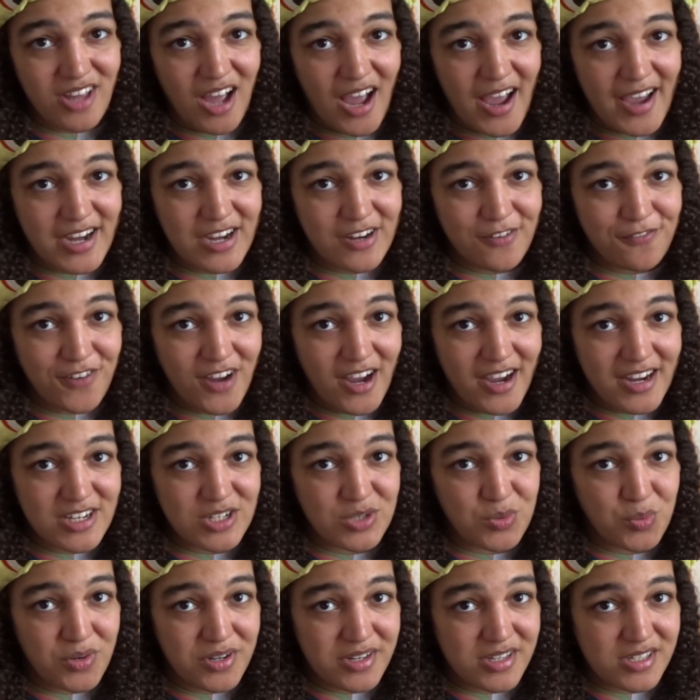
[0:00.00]
that I could
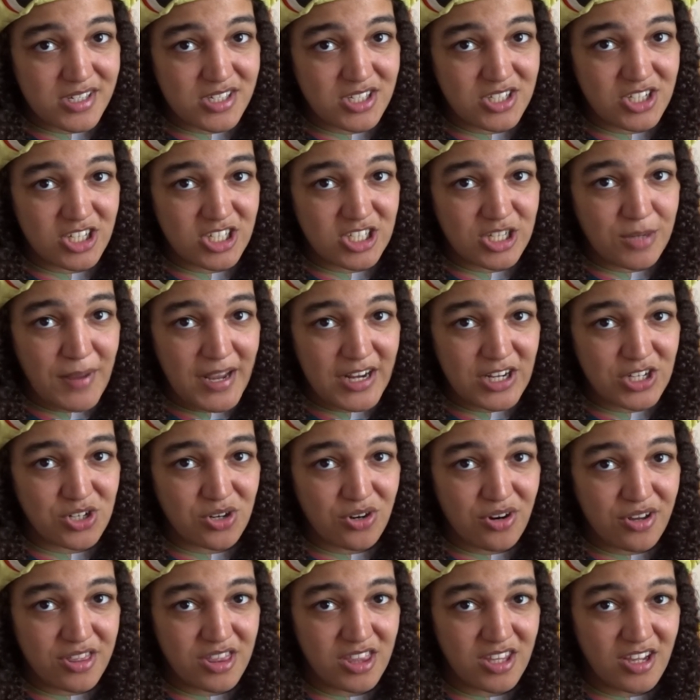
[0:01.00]
find was just to make
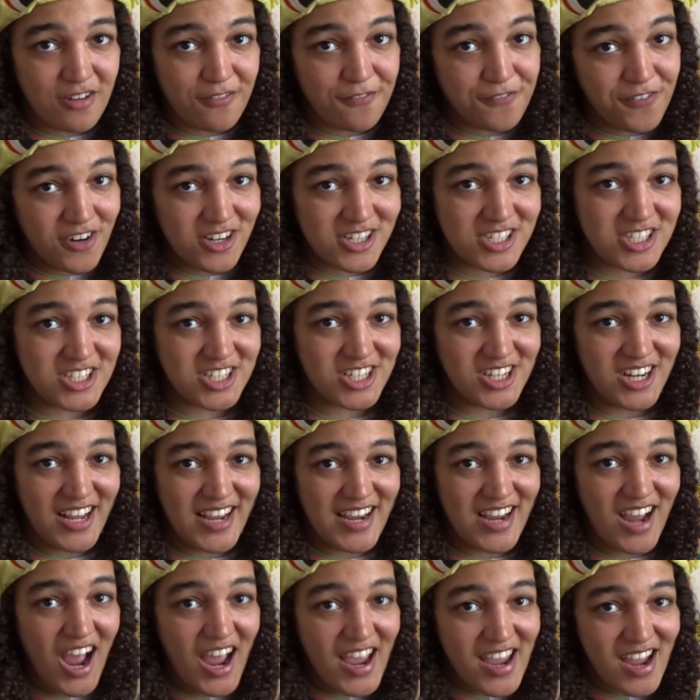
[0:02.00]
sure that,
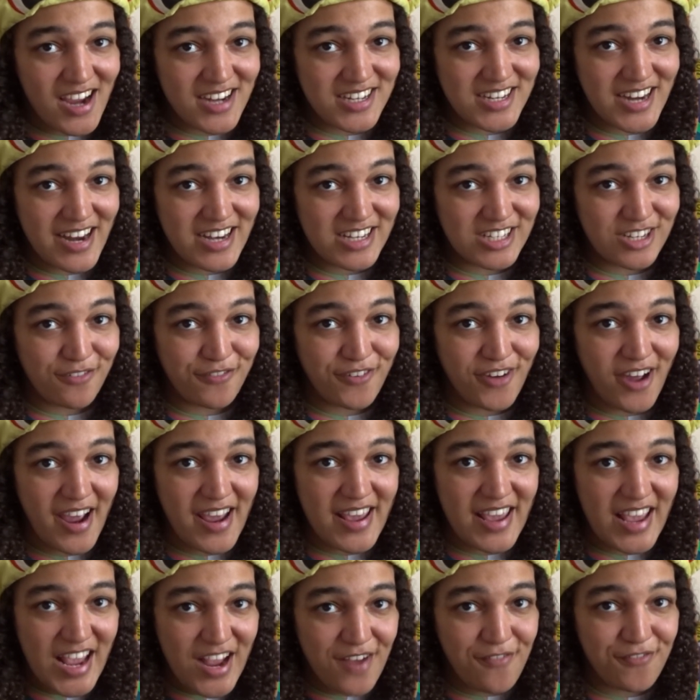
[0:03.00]
firstly, I
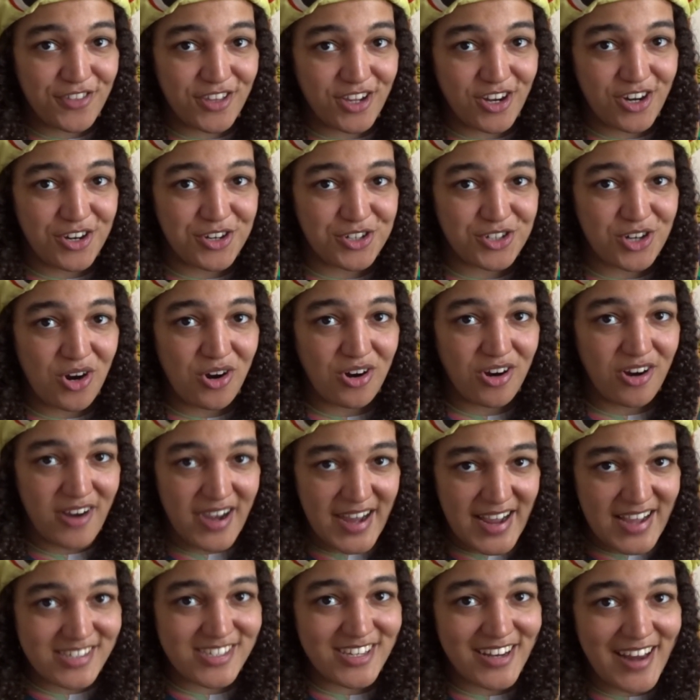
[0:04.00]
identify if the controller
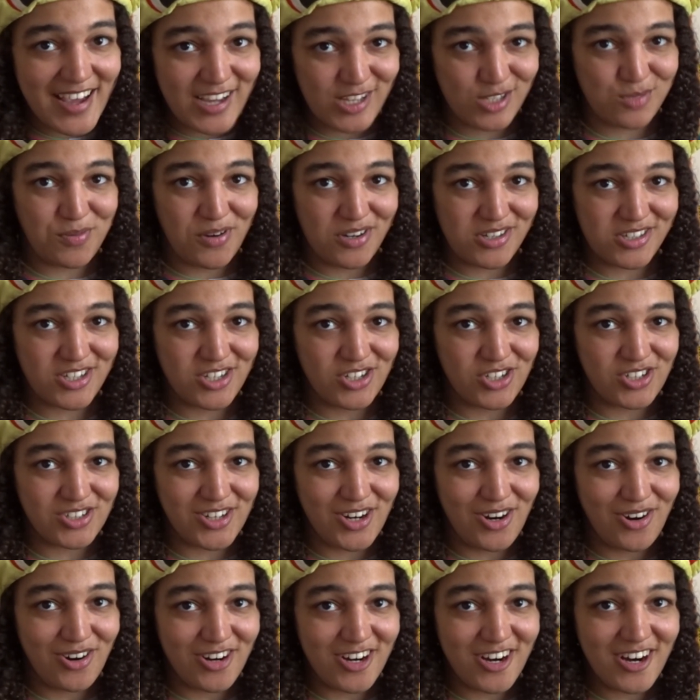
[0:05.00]
is an Xbox
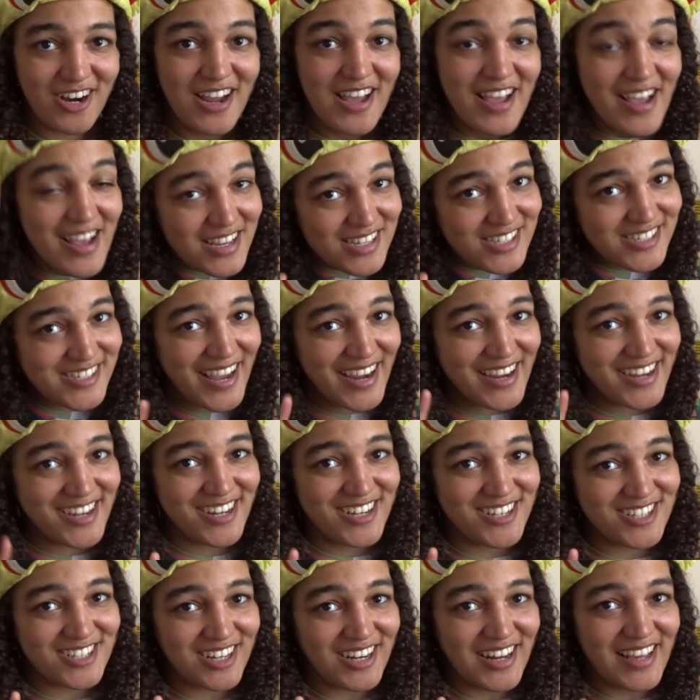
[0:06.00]
controller.
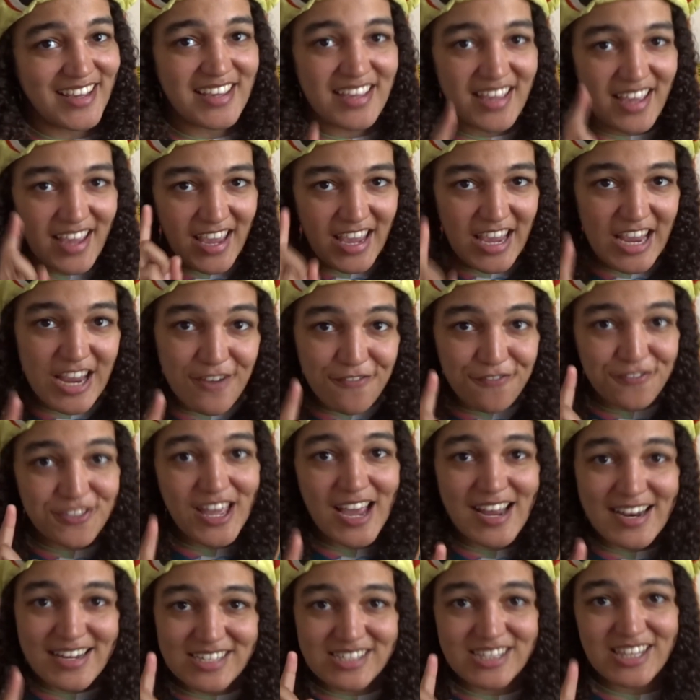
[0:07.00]
Secondly, if
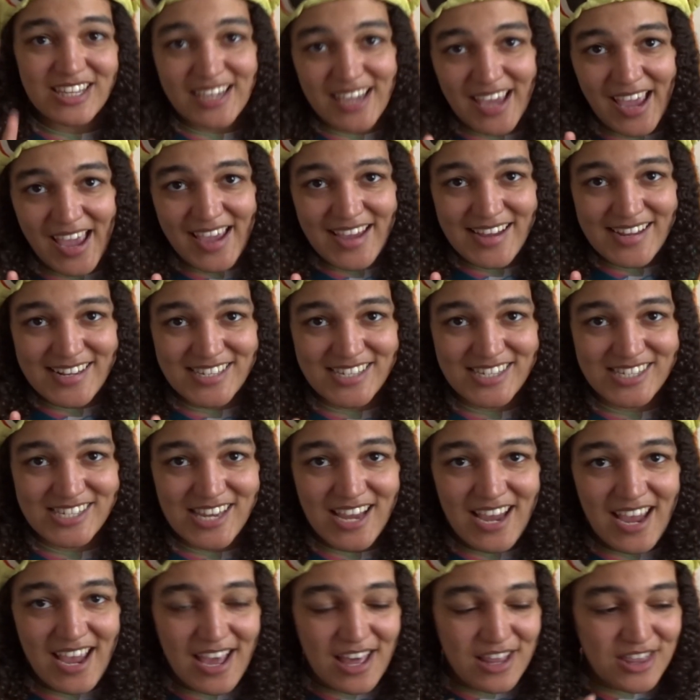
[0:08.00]
that is the
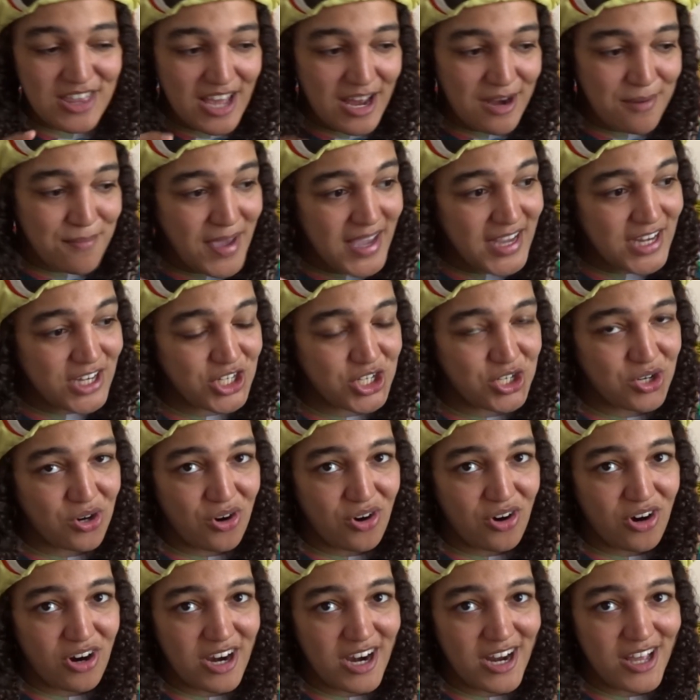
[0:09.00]
case, then make
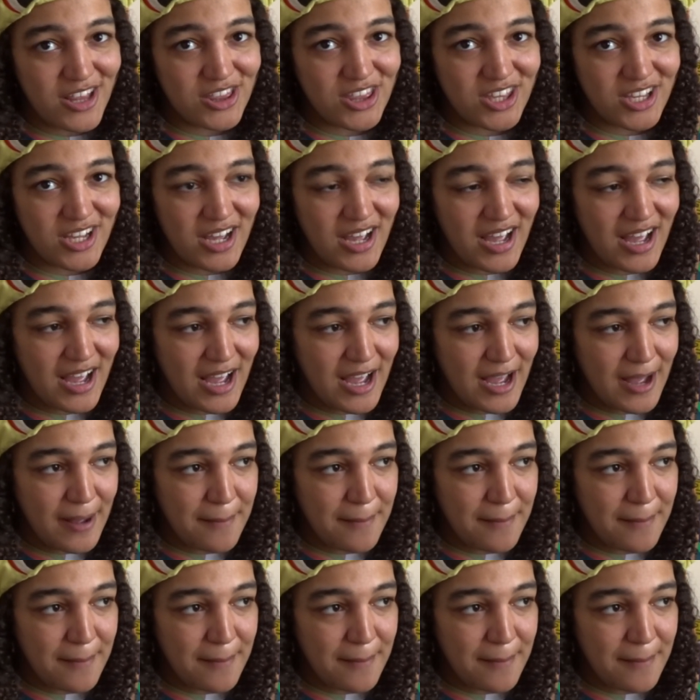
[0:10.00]
sure that